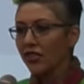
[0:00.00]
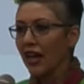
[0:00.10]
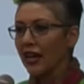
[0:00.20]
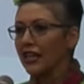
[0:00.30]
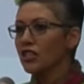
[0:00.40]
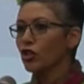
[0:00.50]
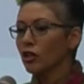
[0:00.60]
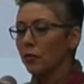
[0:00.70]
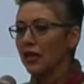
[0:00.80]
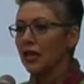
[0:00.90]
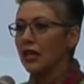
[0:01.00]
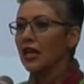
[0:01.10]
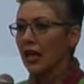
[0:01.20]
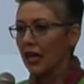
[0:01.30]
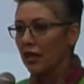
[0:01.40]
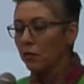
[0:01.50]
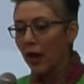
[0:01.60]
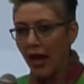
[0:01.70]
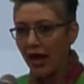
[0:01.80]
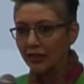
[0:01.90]
that is going to be
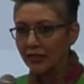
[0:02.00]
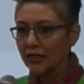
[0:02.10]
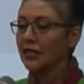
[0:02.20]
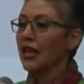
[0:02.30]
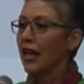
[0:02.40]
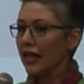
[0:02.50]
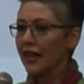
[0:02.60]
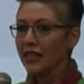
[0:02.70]
impacting,